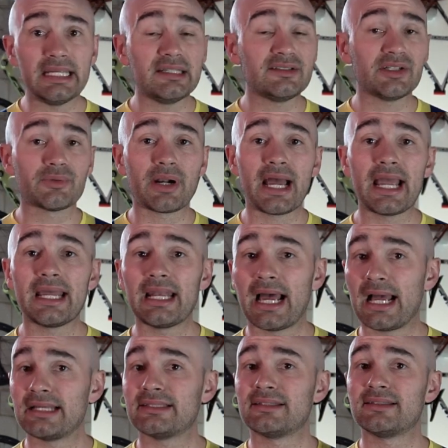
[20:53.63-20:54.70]
Easy ride,
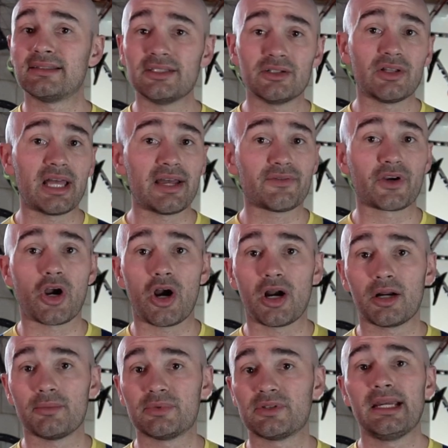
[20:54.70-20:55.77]
I still have
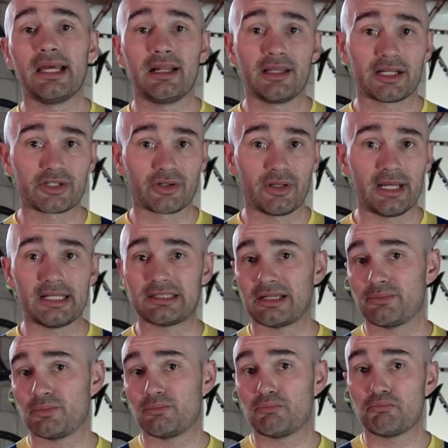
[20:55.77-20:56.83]
carbs and electrolytes.
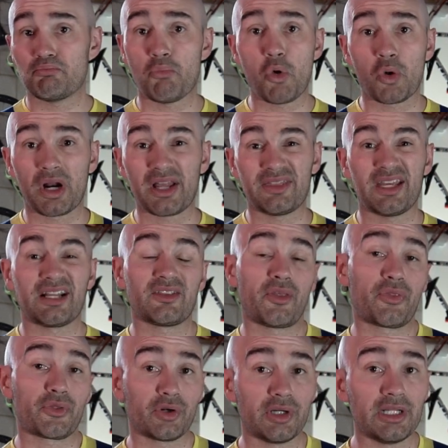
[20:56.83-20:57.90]
I'm more at like the
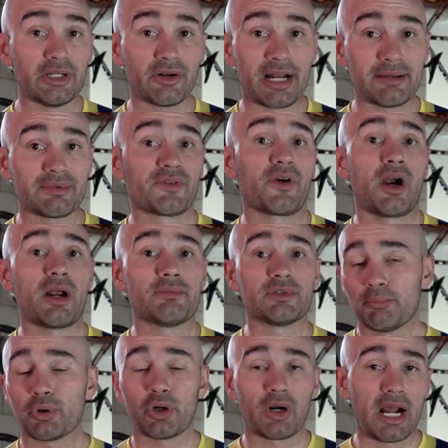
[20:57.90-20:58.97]
30 grams of
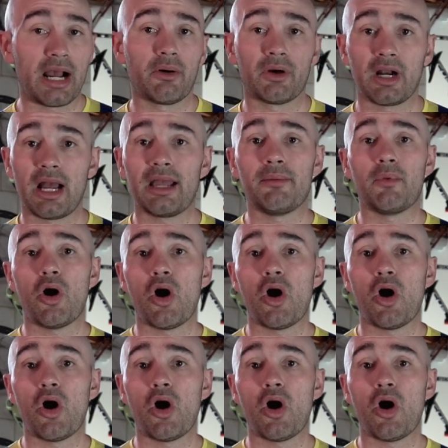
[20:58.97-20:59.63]
carbs per hour. I am